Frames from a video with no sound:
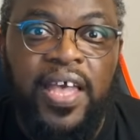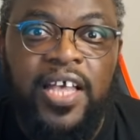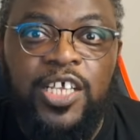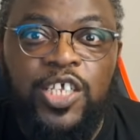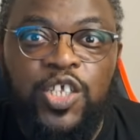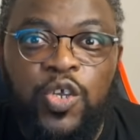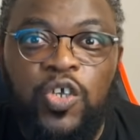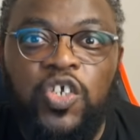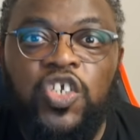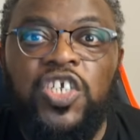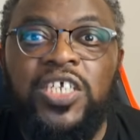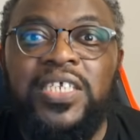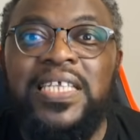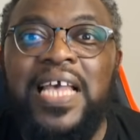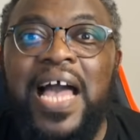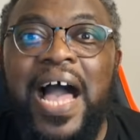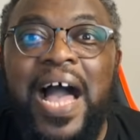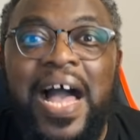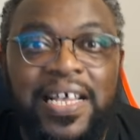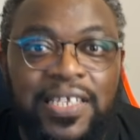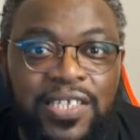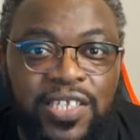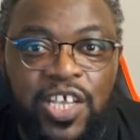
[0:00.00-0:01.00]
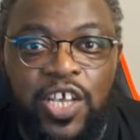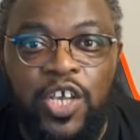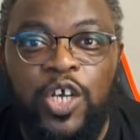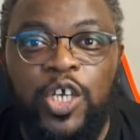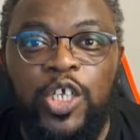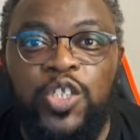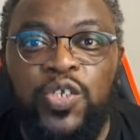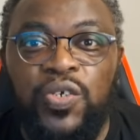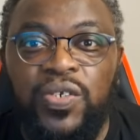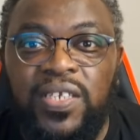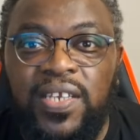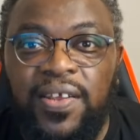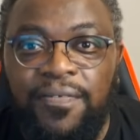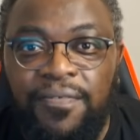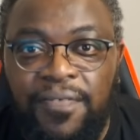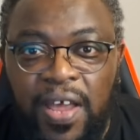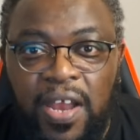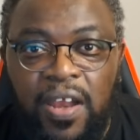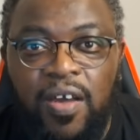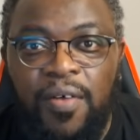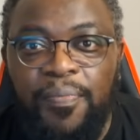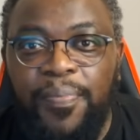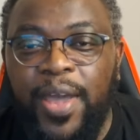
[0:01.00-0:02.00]
So she's asking her to
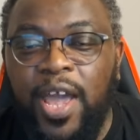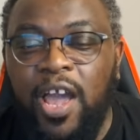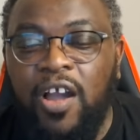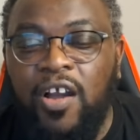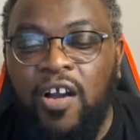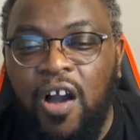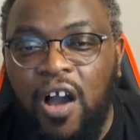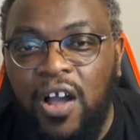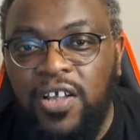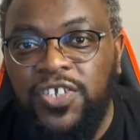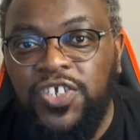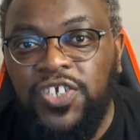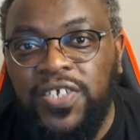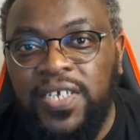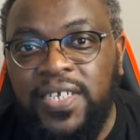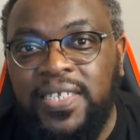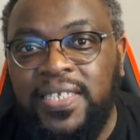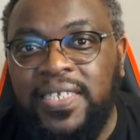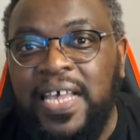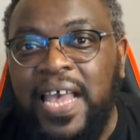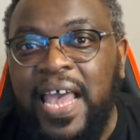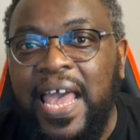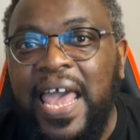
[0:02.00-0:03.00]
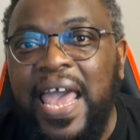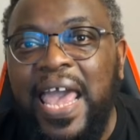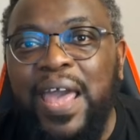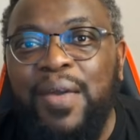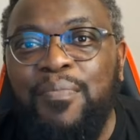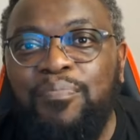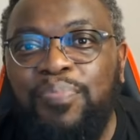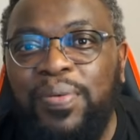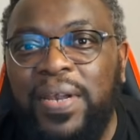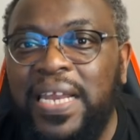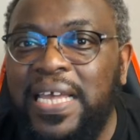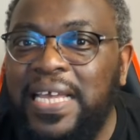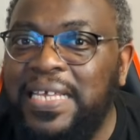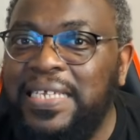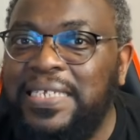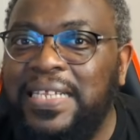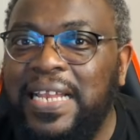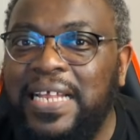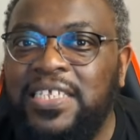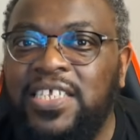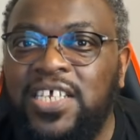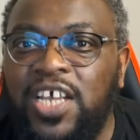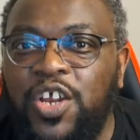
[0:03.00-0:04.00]
develop a conscience and please
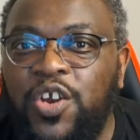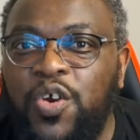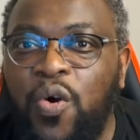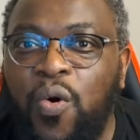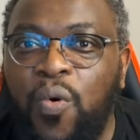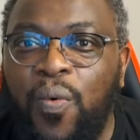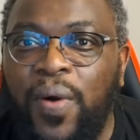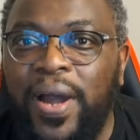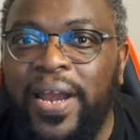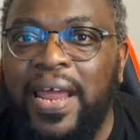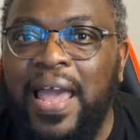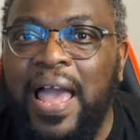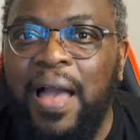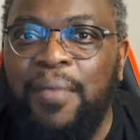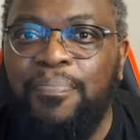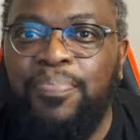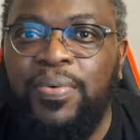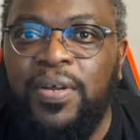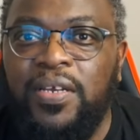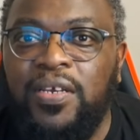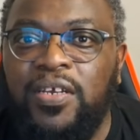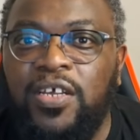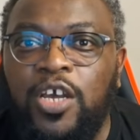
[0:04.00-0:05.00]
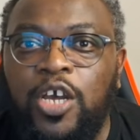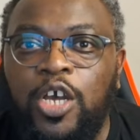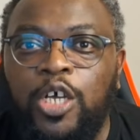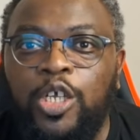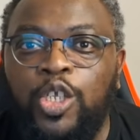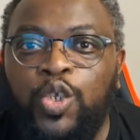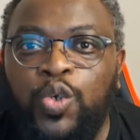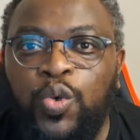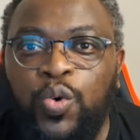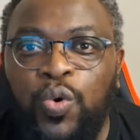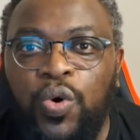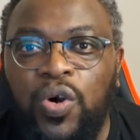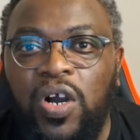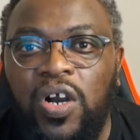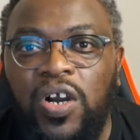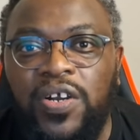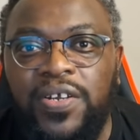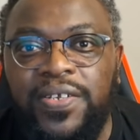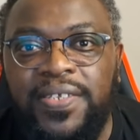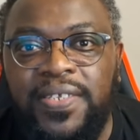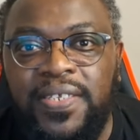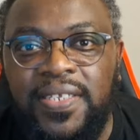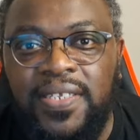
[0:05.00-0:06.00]
let her know what happened to
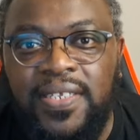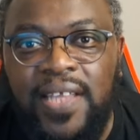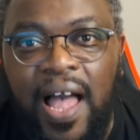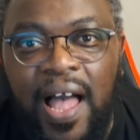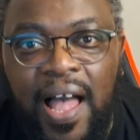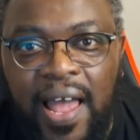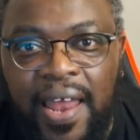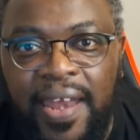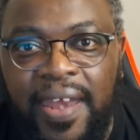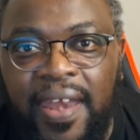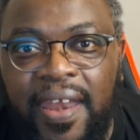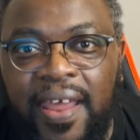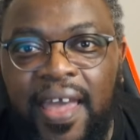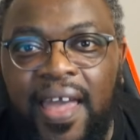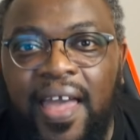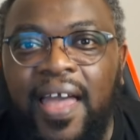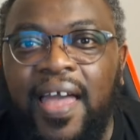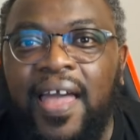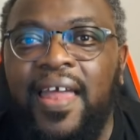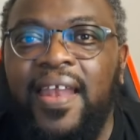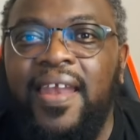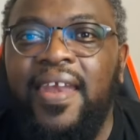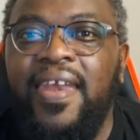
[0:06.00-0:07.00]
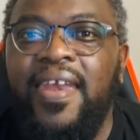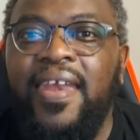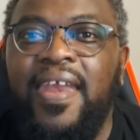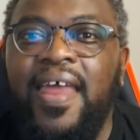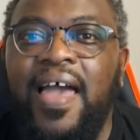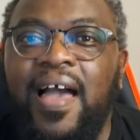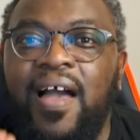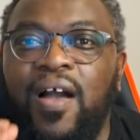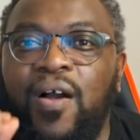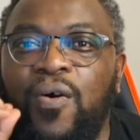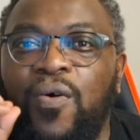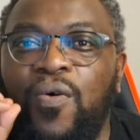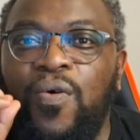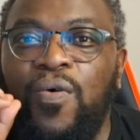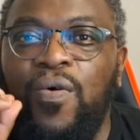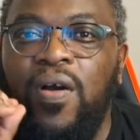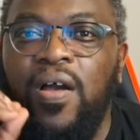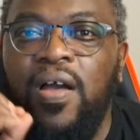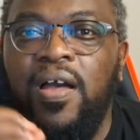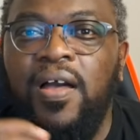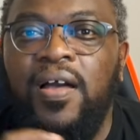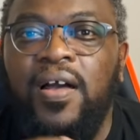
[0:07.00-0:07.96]
her son. Now,